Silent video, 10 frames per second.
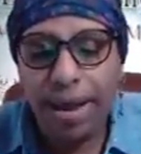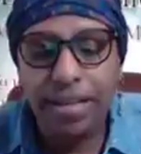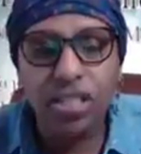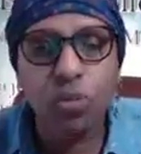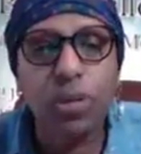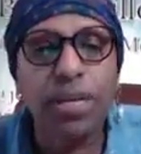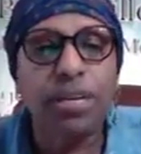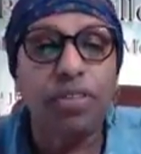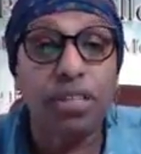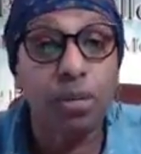and I just want to
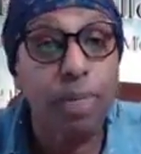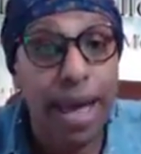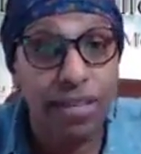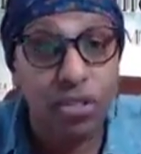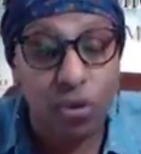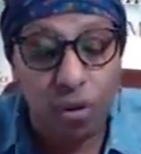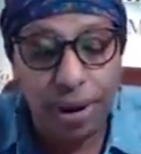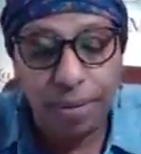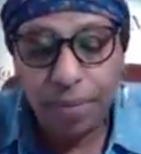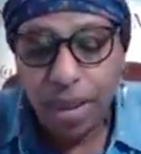give you a little backstory.